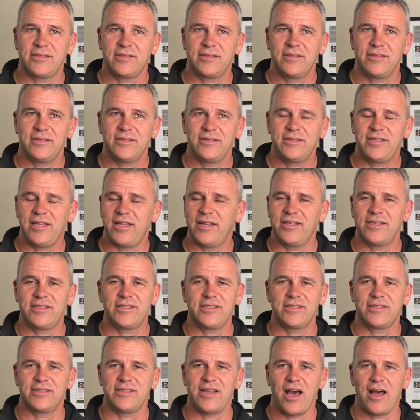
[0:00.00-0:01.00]
Tennis is
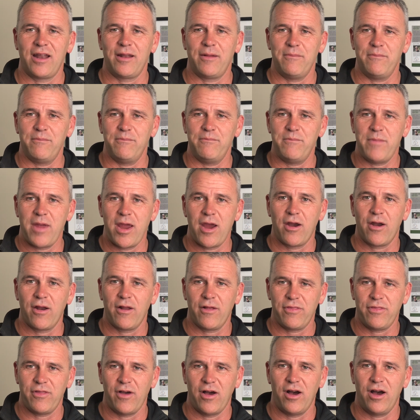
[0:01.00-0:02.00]
not a
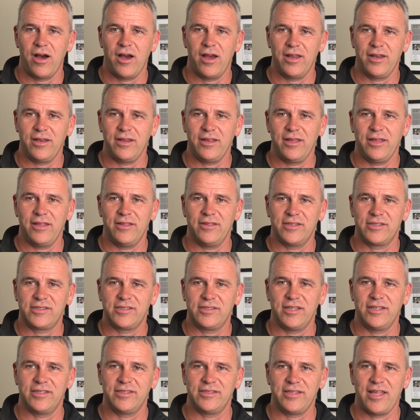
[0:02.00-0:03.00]
marathon in the
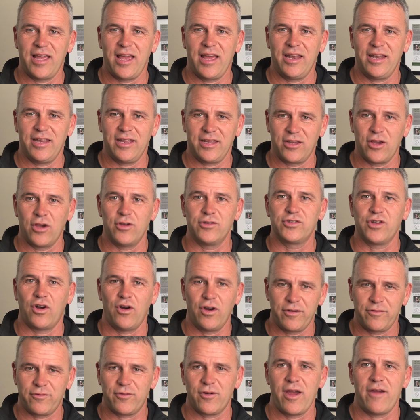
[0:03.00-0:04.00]
sense that it goes on
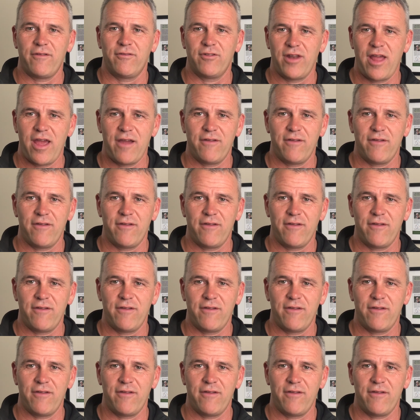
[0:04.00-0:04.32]
forever and ever.